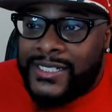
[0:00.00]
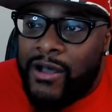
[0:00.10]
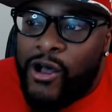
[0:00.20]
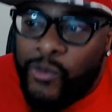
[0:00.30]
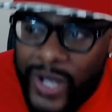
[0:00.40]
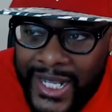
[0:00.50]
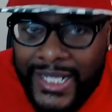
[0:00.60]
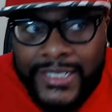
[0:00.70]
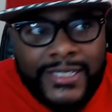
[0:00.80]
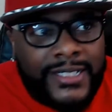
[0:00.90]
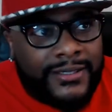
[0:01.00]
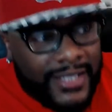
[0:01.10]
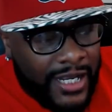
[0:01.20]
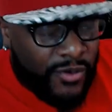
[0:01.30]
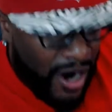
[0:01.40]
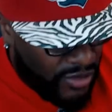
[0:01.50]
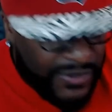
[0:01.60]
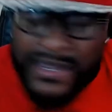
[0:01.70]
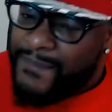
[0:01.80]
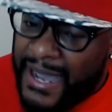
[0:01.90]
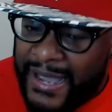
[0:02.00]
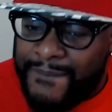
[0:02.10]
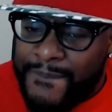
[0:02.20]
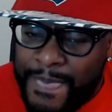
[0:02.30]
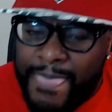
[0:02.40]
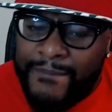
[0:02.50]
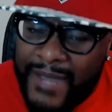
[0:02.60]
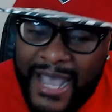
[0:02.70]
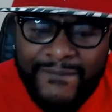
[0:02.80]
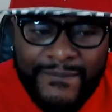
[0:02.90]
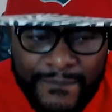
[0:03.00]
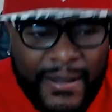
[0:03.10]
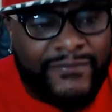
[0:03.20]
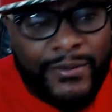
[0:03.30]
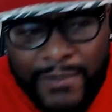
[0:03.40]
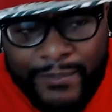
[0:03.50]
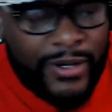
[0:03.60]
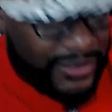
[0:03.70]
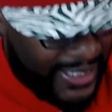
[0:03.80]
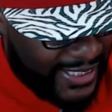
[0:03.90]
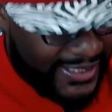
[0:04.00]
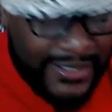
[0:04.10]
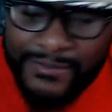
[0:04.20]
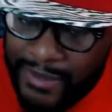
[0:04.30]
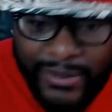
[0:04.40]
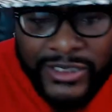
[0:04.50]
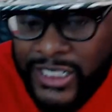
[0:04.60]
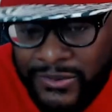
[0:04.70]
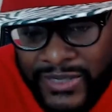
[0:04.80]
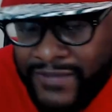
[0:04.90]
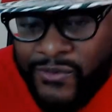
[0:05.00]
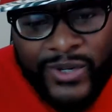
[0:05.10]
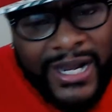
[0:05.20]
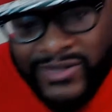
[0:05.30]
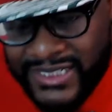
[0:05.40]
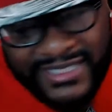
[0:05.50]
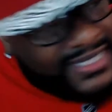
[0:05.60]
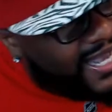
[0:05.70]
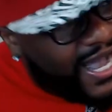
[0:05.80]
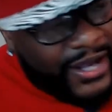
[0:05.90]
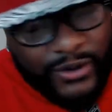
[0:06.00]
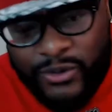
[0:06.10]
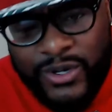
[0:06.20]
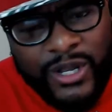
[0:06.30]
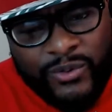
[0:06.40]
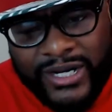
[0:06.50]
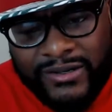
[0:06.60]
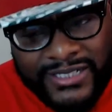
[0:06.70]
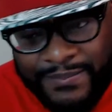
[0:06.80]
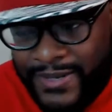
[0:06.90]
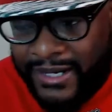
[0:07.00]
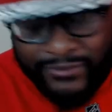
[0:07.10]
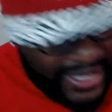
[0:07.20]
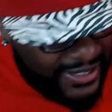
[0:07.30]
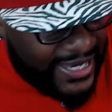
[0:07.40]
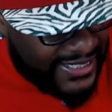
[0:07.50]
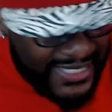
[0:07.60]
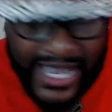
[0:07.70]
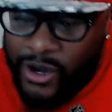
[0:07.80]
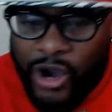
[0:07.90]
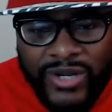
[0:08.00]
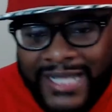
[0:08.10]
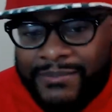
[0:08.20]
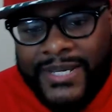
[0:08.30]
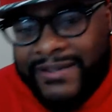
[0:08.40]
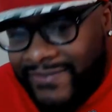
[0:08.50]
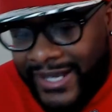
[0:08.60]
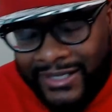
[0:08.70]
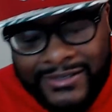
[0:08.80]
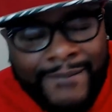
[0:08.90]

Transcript: always a thing where I would spend my birthday, even when I was in Seattle, when I was in Seattle, I always had to be in Vegas.